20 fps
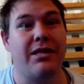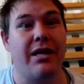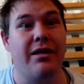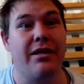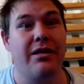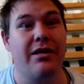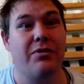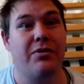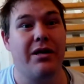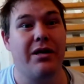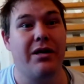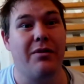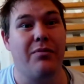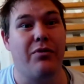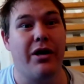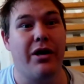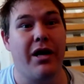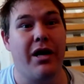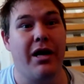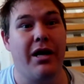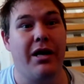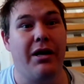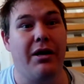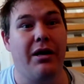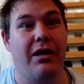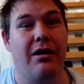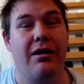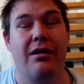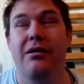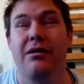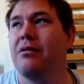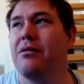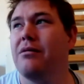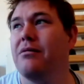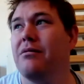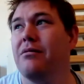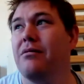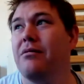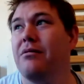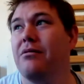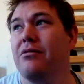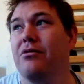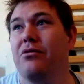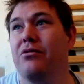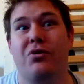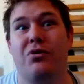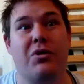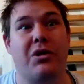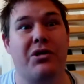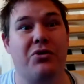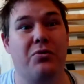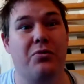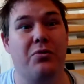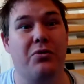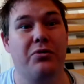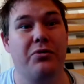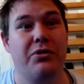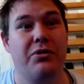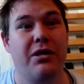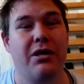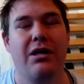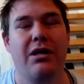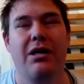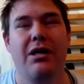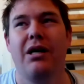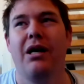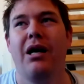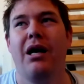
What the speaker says: say this without breaking any trust or rules.